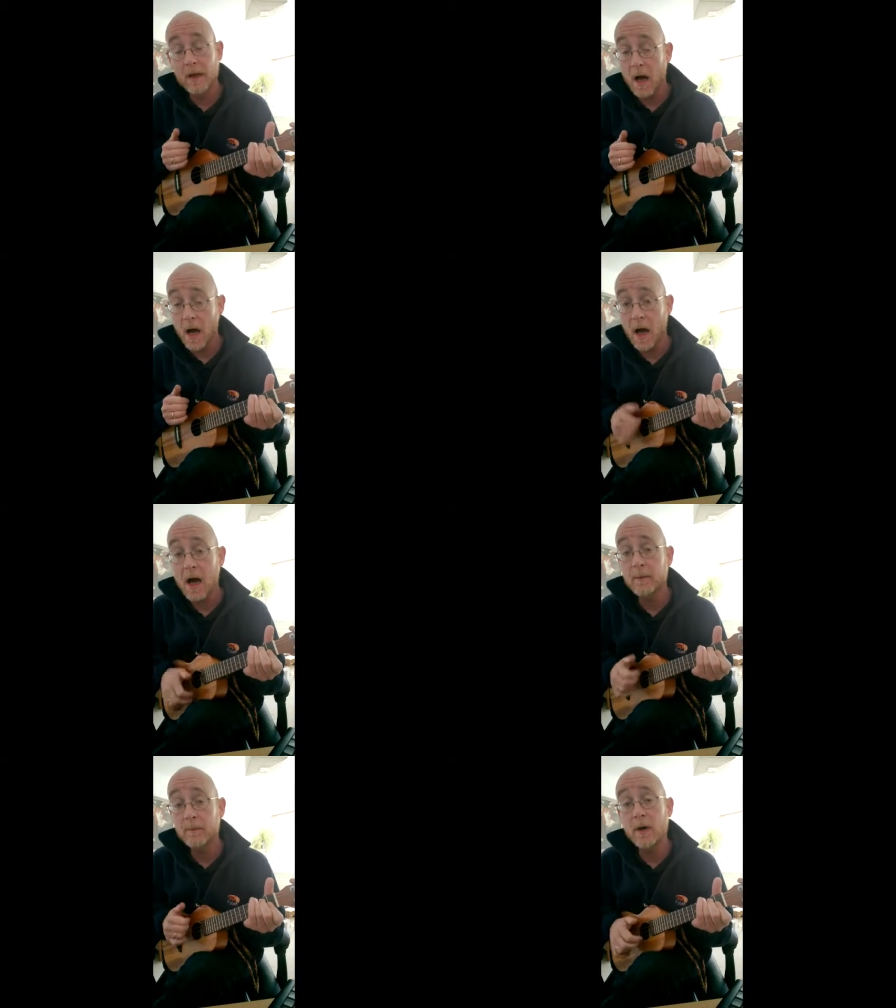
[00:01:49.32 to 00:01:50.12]

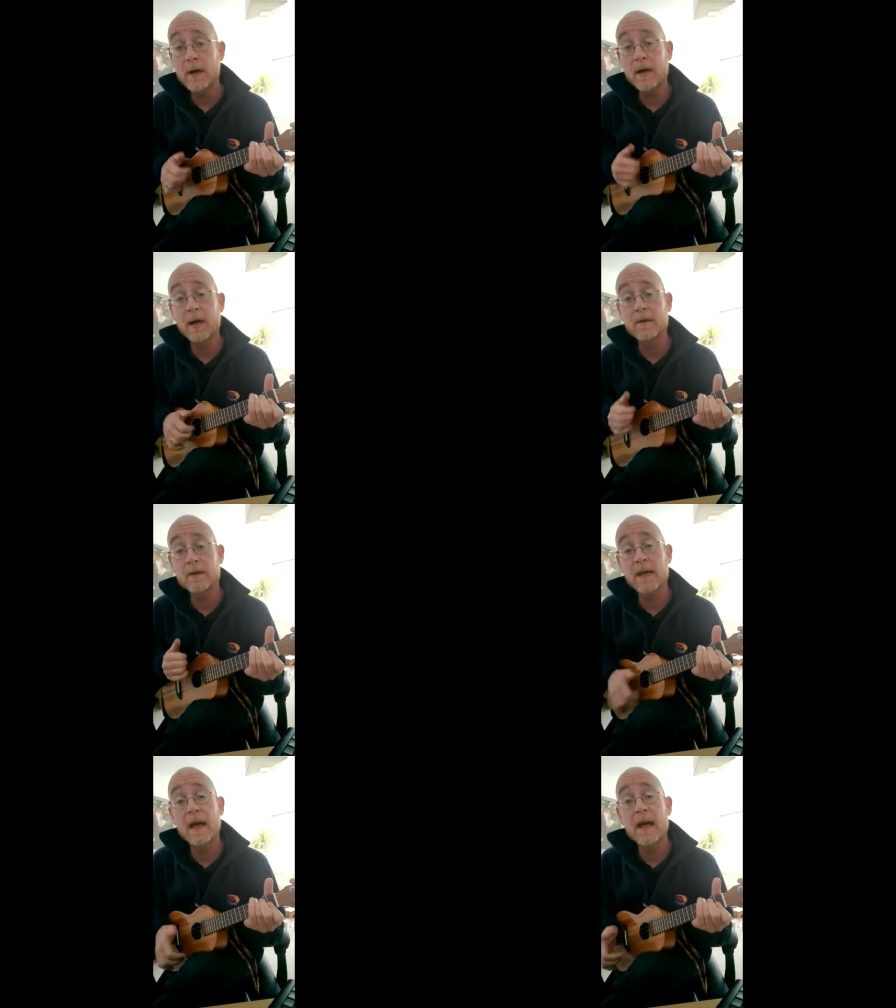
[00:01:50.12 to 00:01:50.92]
Heartbreak
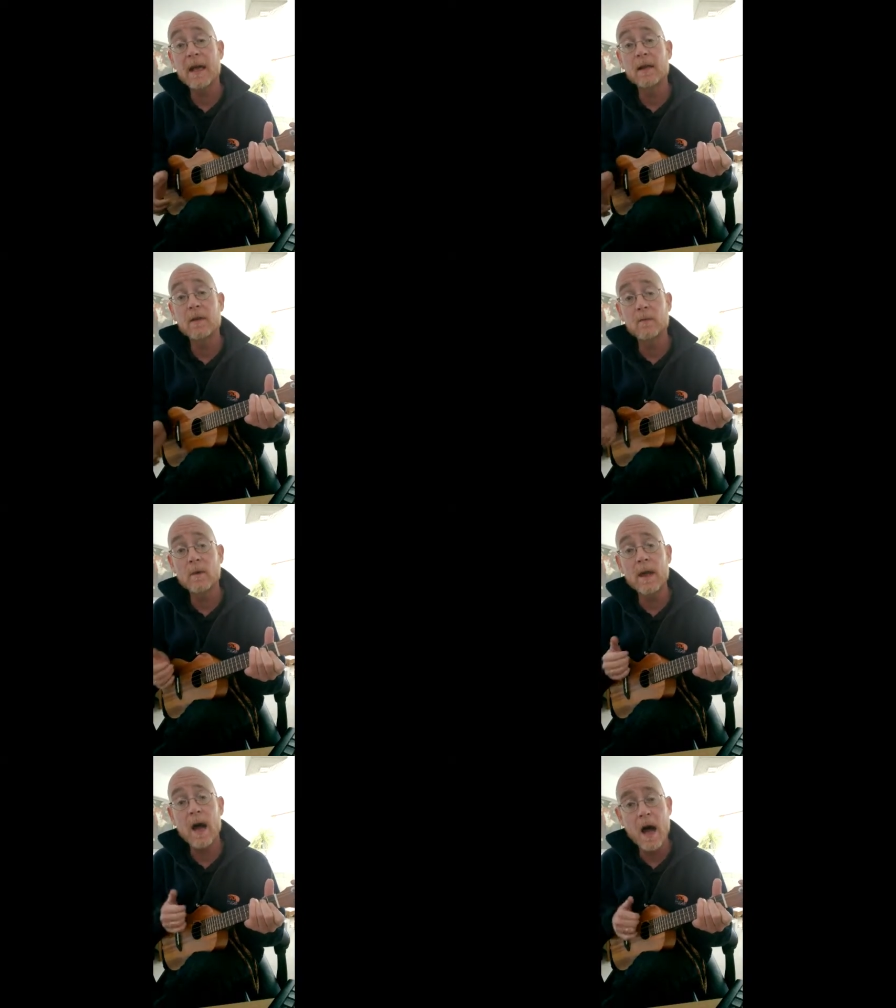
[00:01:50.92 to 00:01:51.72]
Hotel,
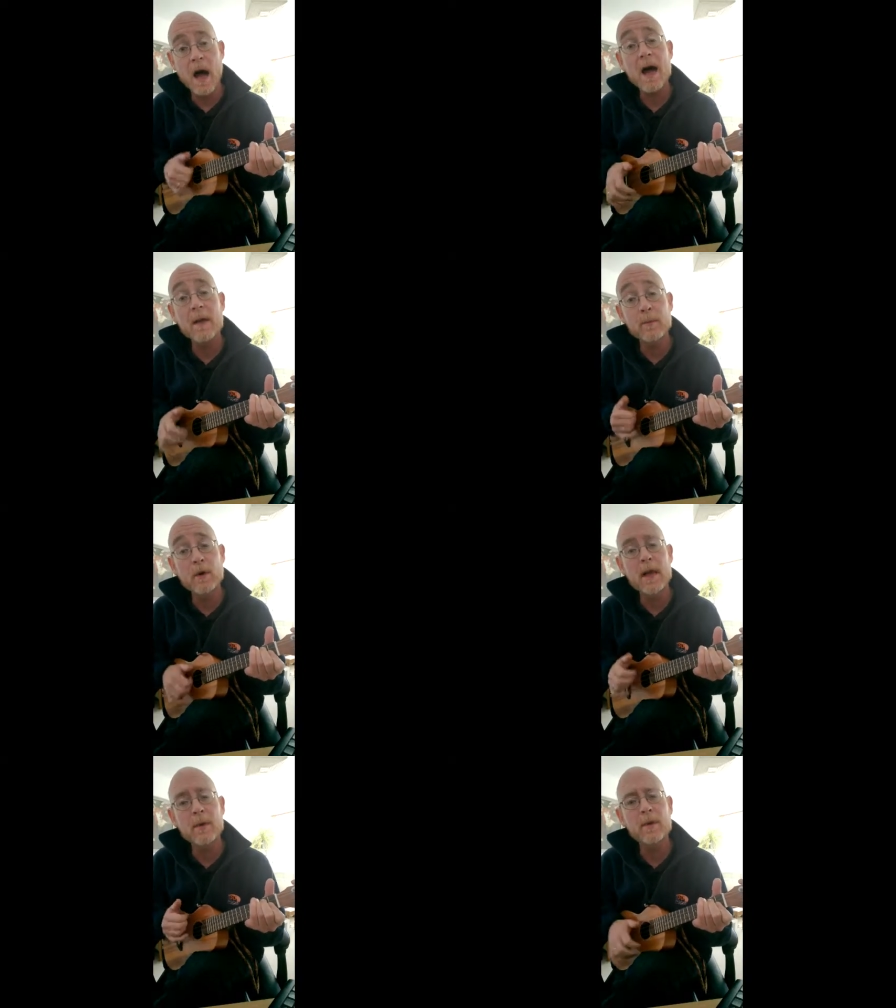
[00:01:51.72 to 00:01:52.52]
with a
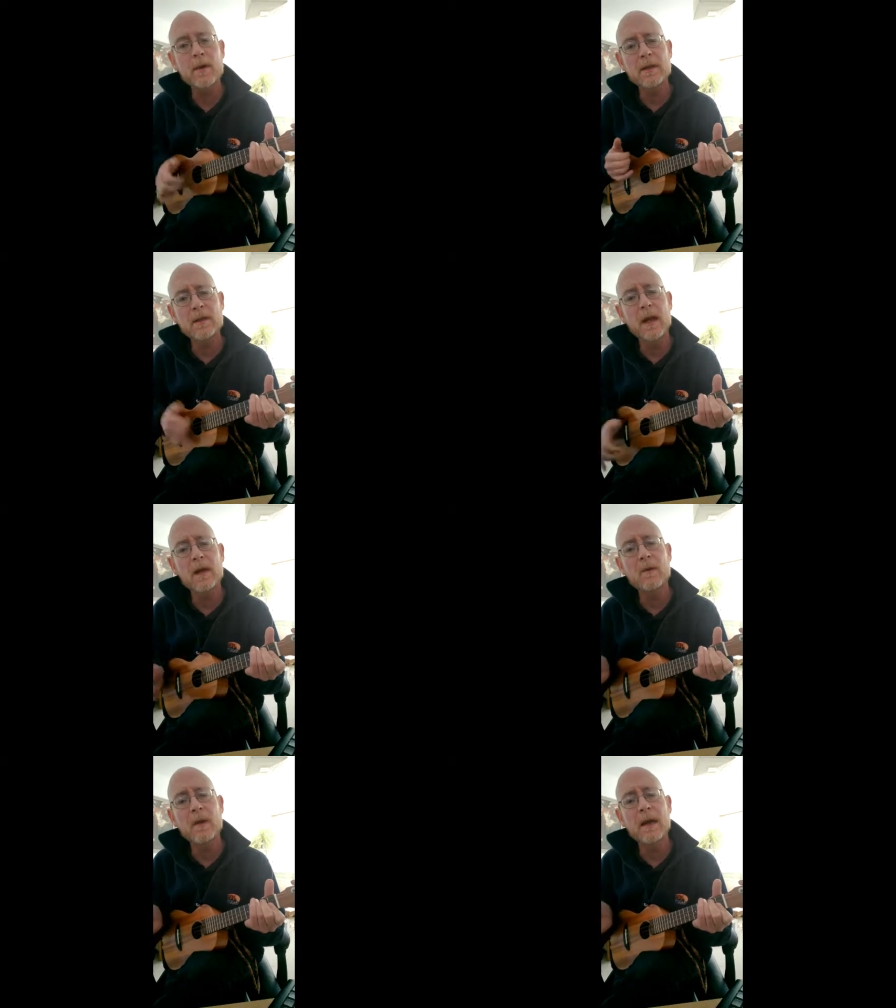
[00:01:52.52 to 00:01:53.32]
heartbreak but
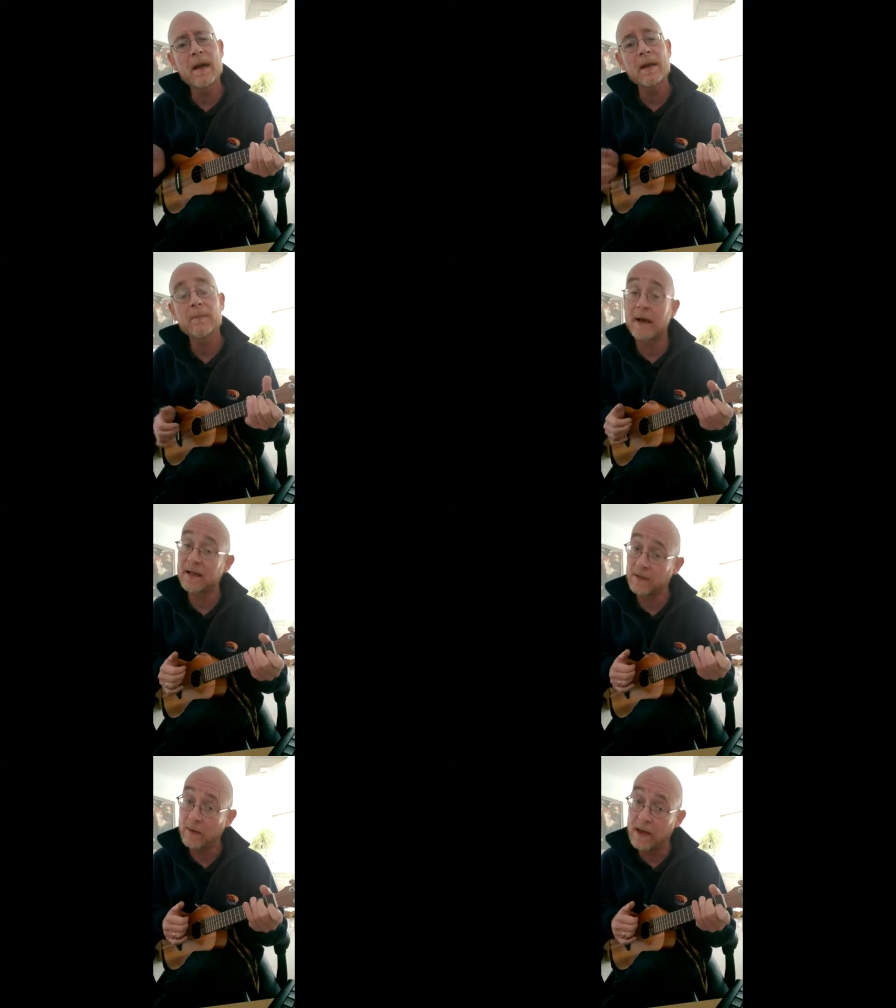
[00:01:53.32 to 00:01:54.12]
nowhere to. Back
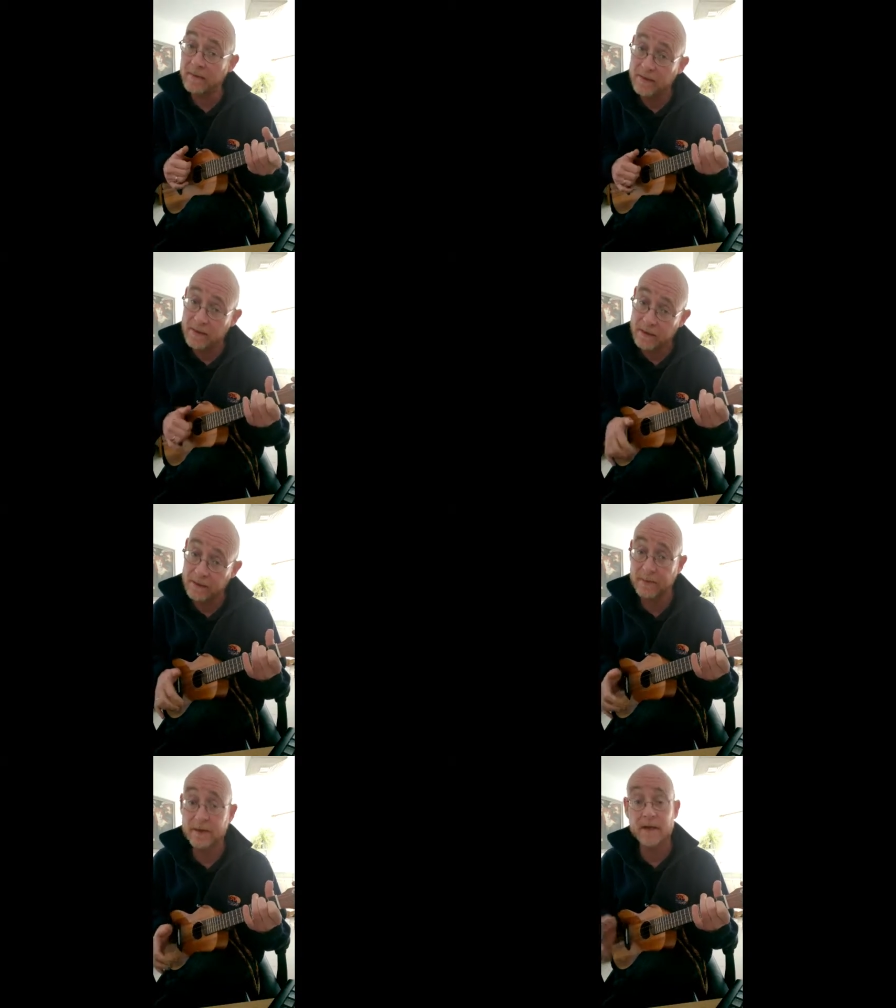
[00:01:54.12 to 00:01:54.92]
to F,
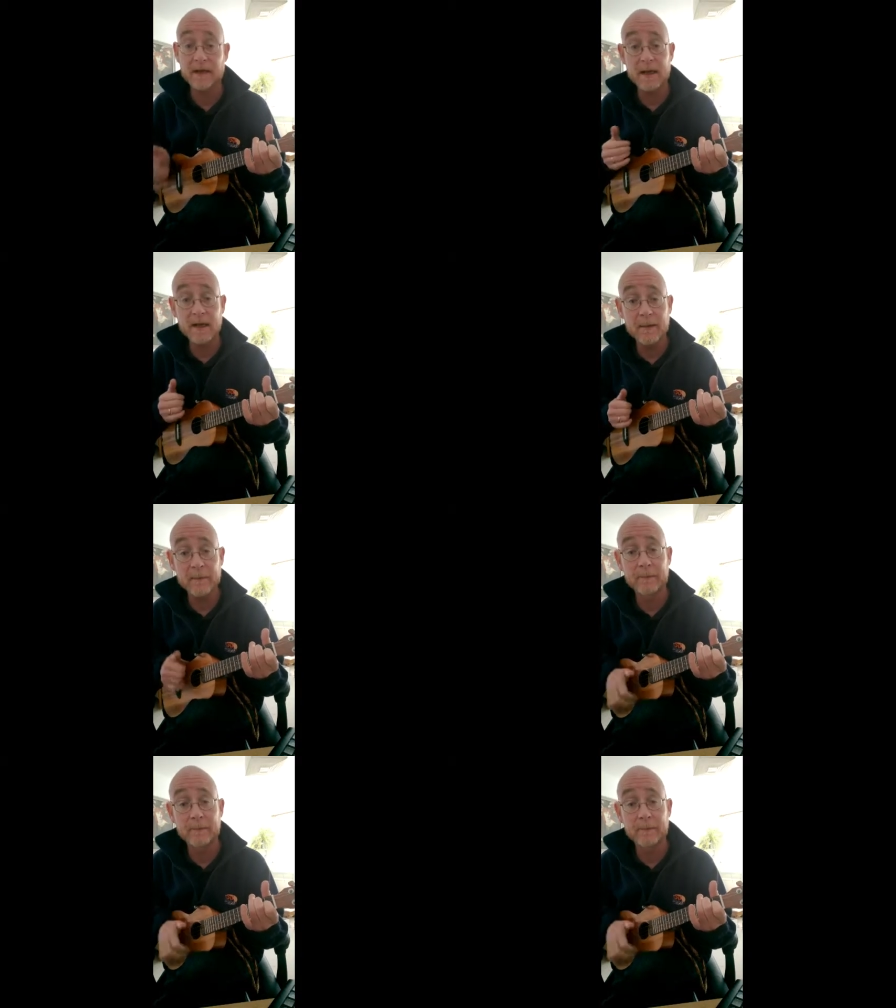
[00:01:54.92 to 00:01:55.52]
stay.